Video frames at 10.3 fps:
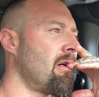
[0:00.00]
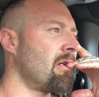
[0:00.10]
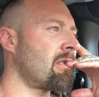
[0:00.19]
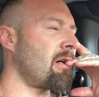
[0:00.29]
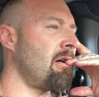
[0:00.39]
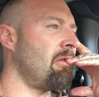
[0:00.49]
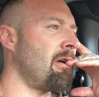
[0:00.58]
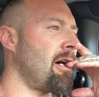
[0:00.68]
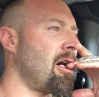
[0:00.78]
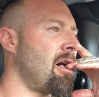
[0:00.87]
So
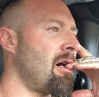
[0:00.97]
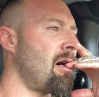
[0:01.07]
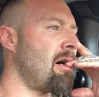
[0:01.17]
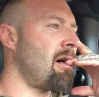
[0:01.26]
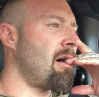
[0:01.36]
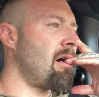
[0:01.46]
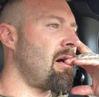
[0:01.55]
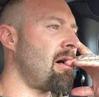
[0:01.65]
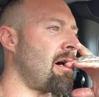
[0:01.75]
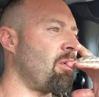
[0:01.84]
uh,
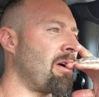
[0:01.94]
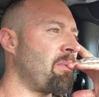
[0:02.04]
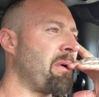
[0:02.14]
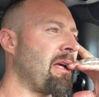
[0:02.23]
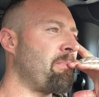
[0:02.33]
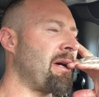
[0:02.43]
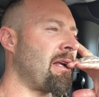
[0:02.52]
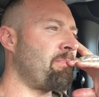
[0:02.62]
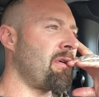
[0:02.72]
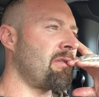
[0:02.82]
I want to be a
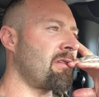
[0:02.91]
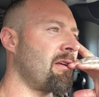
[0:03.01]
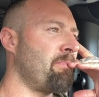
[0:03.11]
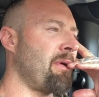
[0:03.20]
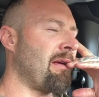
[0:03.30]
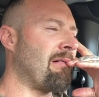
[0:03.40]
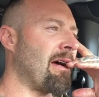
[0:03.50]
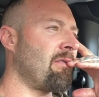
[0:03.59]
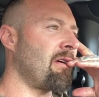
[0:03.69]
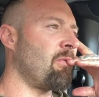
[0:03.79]
better person to be around.